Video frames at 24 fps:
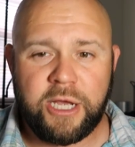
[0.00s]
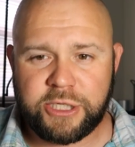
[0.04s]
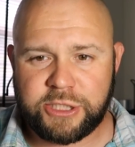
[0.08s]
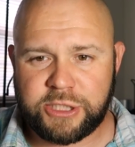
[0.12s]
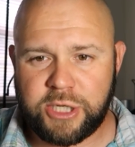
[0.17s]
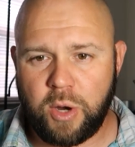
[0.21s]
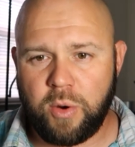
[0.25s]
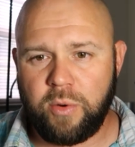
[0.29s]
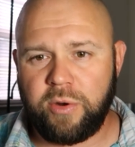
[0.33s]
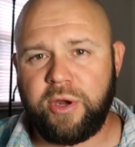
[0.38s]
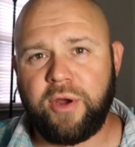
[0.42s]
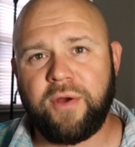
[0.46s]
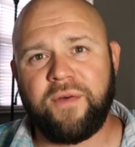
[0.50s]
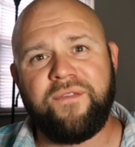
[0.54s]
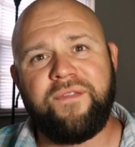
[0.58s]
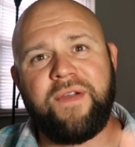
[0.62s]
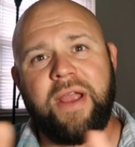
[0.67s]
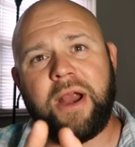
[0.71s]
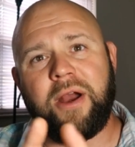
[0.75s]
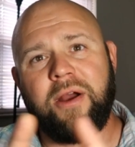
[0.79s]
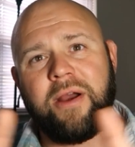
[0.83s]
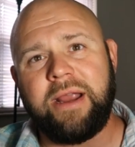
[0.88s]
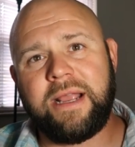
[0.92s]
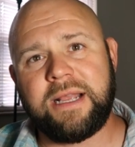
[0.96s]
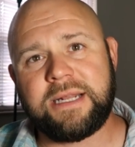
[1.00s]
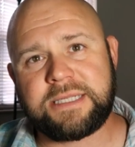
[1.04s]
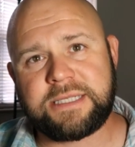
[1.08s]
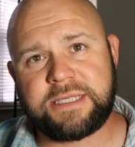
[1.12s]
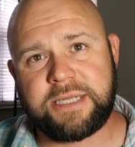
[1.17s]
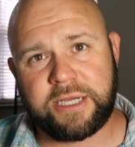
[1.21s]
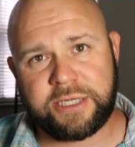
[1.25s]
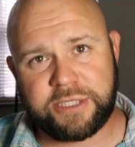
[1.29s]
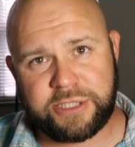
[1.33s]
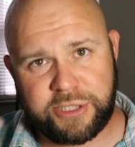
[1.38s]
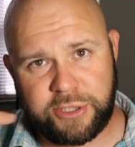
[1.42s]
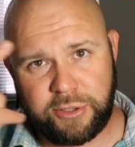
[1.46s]
So your variance
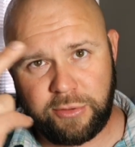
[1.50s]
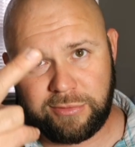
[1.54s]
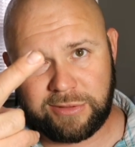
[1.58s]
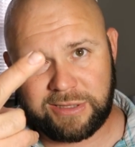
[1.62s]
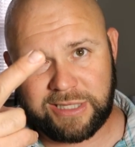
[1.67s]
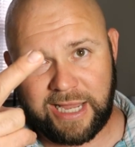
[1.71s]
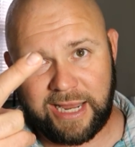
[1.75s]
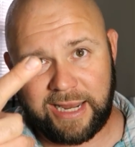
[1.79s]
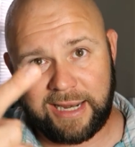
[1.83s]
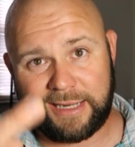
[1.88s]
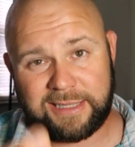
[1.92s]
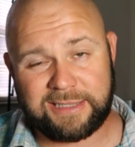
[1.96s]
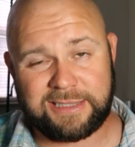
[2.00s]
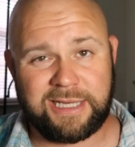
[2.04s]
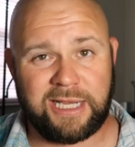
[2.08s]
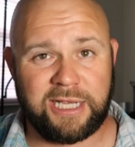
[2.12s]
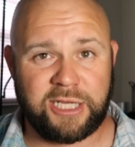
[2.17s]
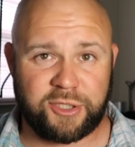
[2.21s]
does two things.